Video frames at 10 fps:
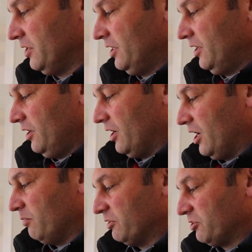
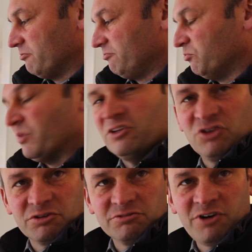It
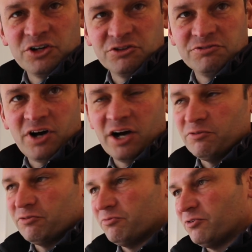means it can fight a fire